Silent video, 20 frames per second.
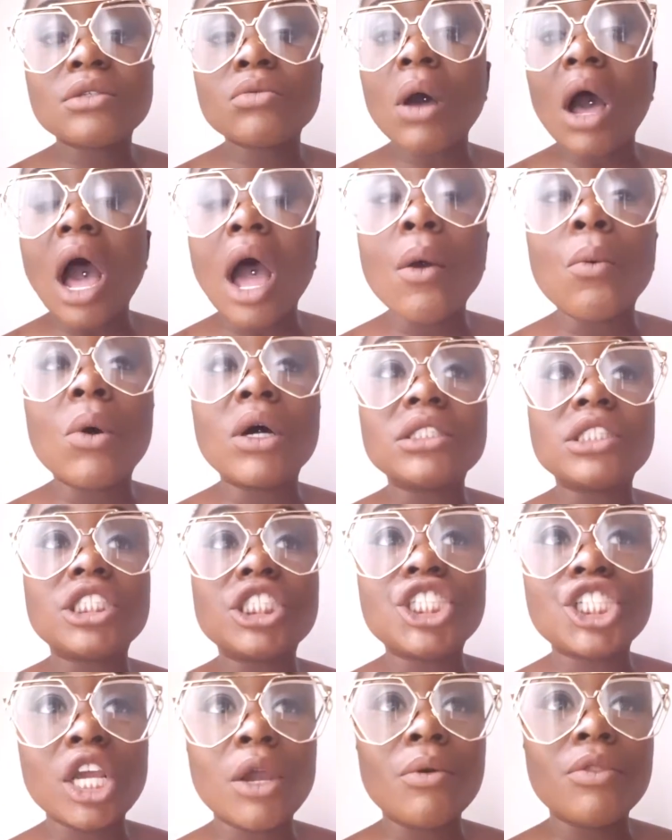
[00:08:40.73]
is what I want
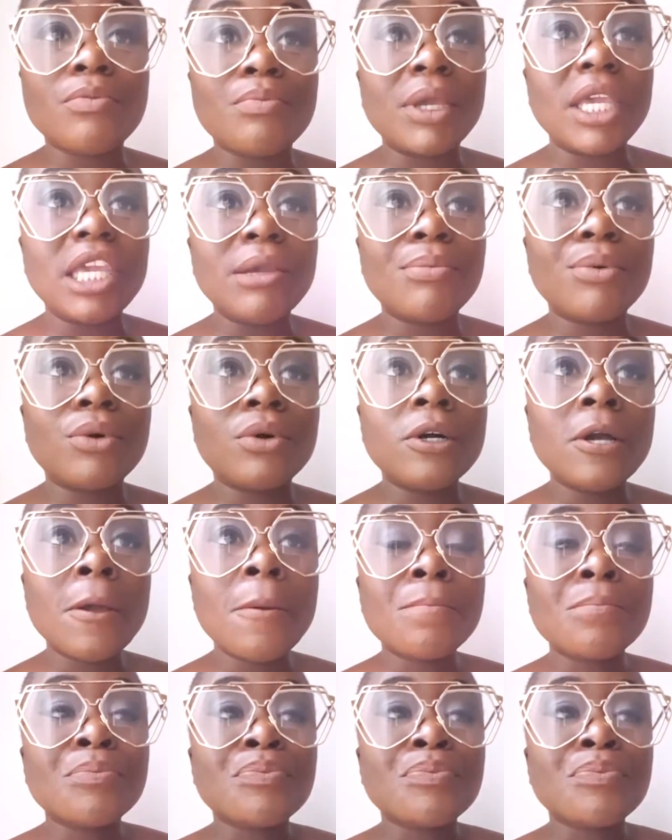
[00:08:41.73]
to share with people.